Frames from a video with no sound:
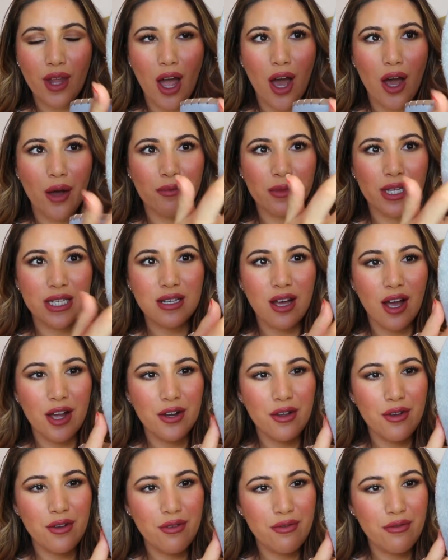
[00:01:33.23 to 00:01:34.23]
This
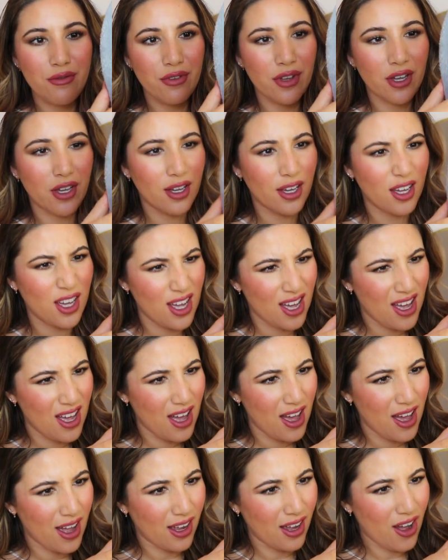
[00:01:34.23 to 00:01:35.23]
kind of,
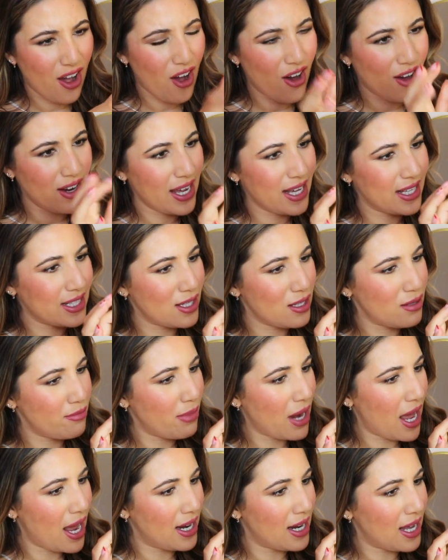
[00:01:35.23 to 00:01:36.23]
can't
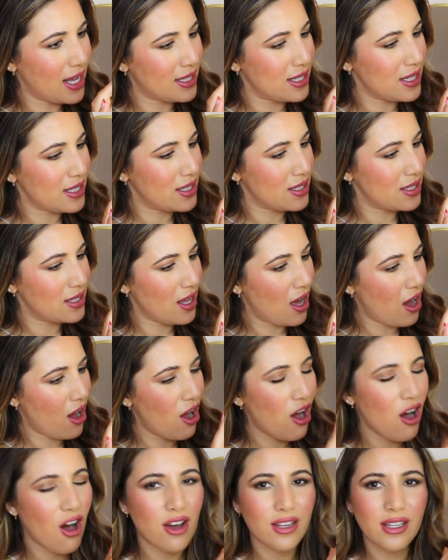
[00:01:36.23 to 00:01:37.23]
explain it. It's this
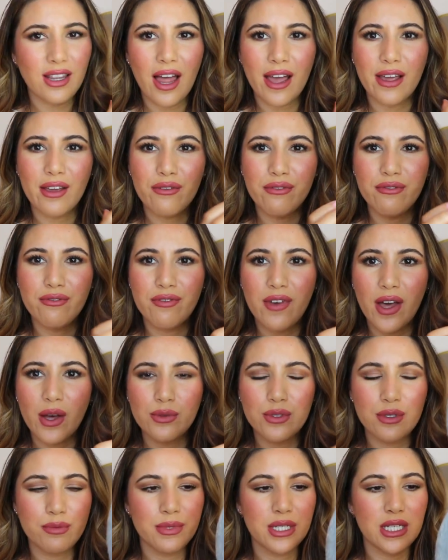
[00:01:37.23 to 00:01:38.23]
hard like
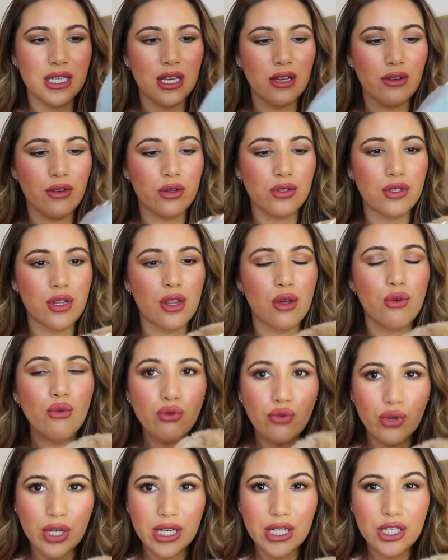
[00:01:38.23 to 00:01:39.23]
felt material, so they're
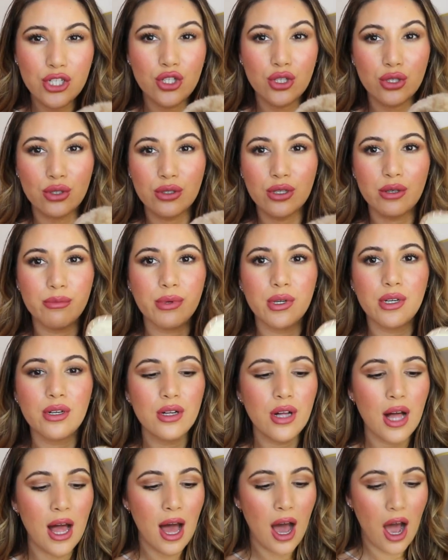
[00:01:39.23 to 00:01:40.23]
really
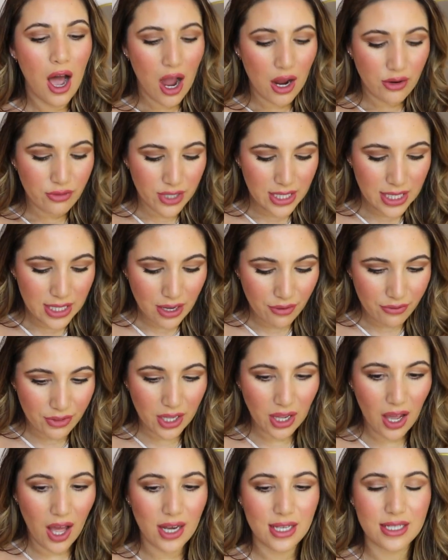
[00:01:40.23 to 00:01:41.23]
durable. I really love
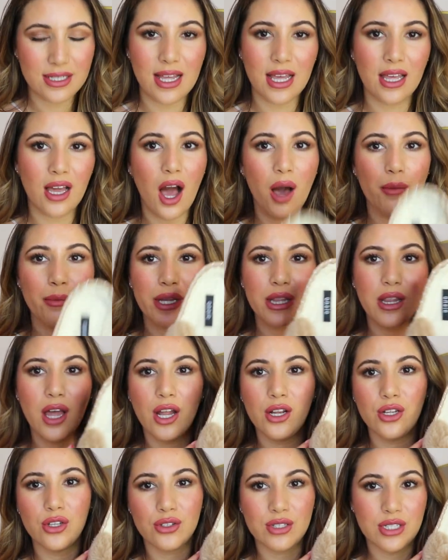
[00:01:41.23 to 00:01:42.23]
the colors. They come in
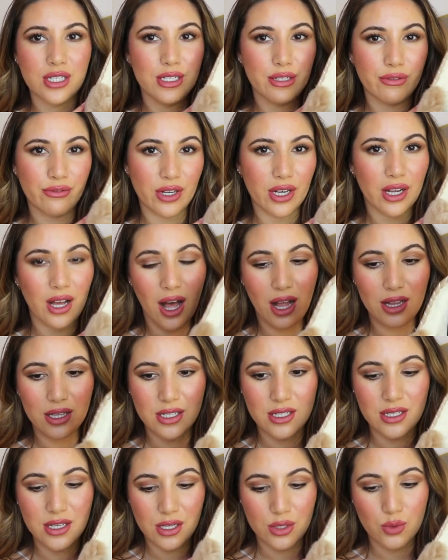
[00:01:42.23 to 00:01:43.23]
like lots of different
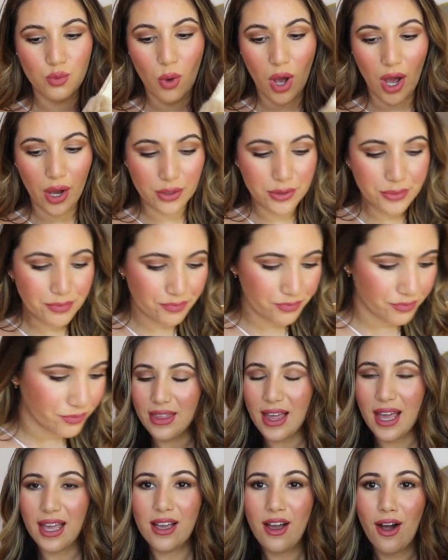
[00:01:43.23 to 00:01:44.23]
colors as well.
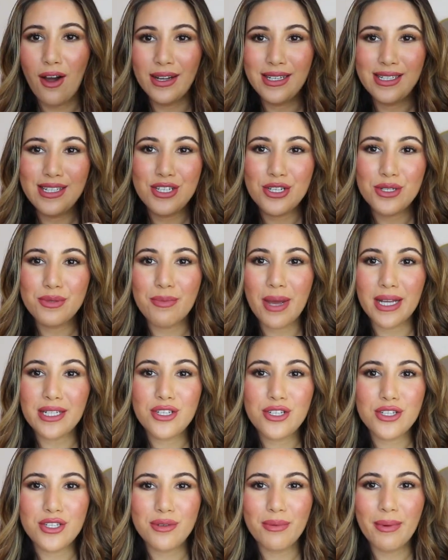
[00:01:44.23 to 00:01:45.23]
They kindly just
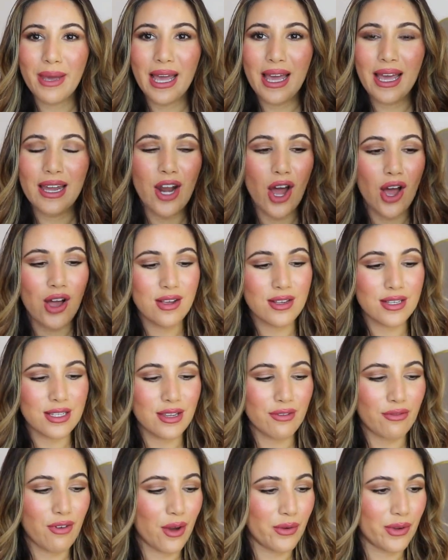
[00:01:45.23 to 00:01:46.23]
messaged me and
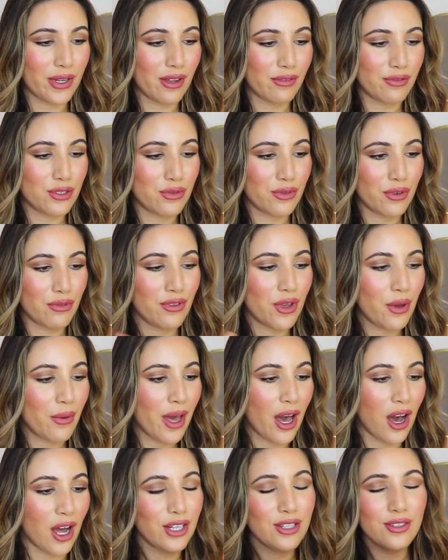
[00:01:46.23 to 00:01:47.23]
asked if I would love to review
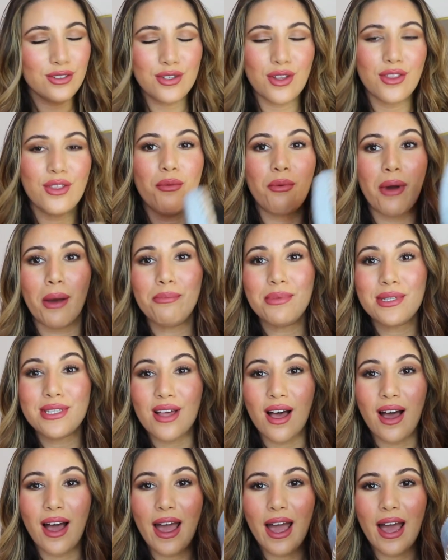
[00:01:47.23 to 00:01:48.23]
it. I looked on the
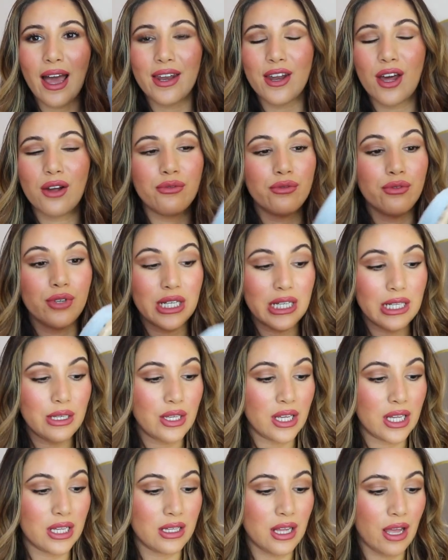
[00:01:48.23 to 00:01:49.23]
website and I
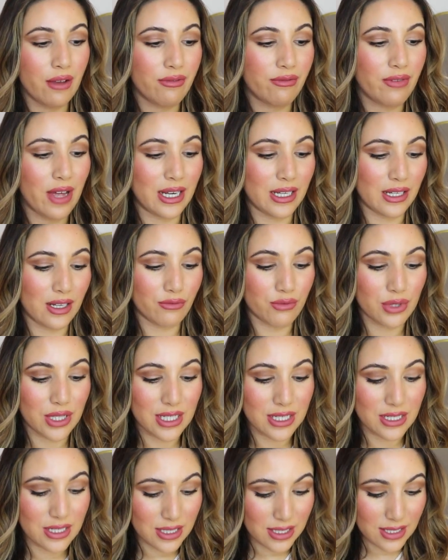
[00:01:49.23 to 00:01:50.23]
really like fell in love
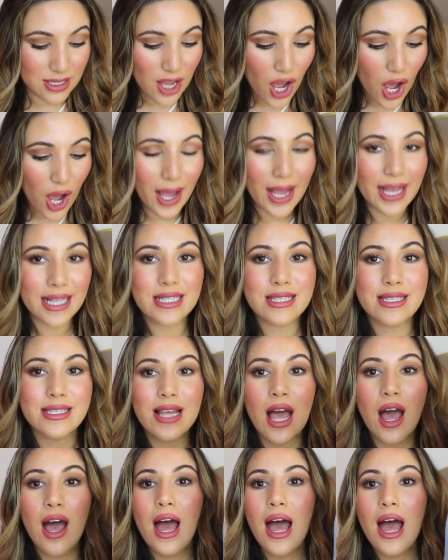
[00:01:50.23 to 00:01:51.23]
with the
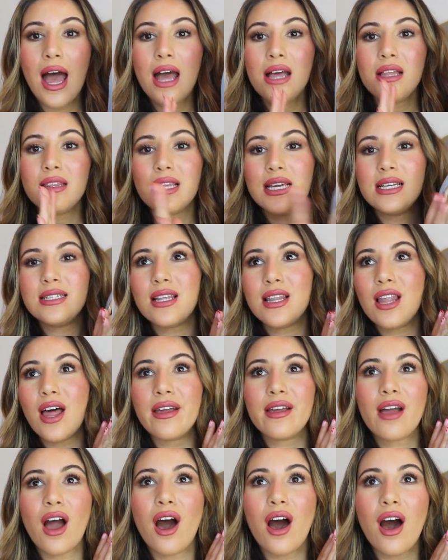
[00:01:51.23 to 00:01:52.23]
designs. These are
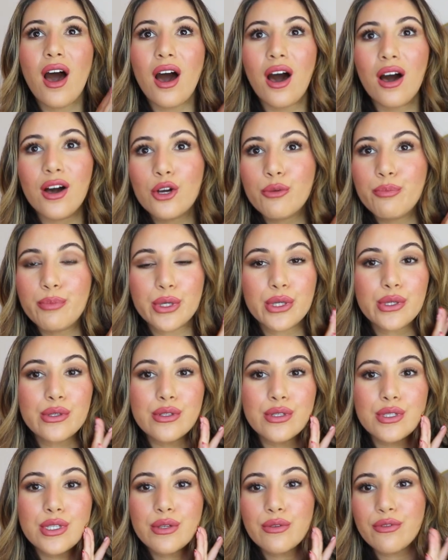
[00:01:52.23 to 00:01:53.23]
like UGG
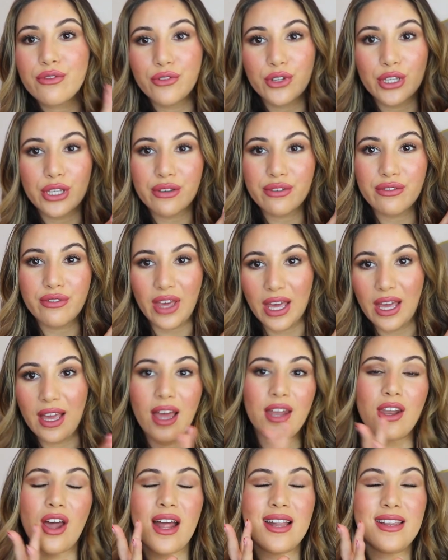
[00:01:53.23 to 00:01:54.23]
boots for your
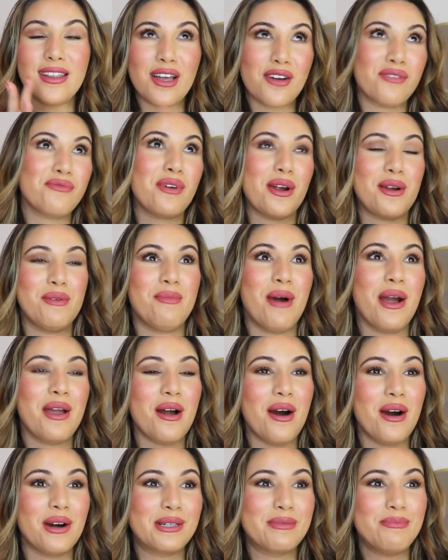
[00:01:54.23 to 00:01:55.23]
feet and I love wearing
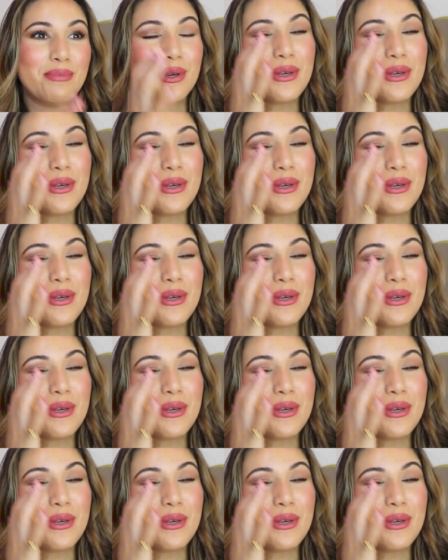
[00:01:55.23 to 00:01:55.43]
my UGG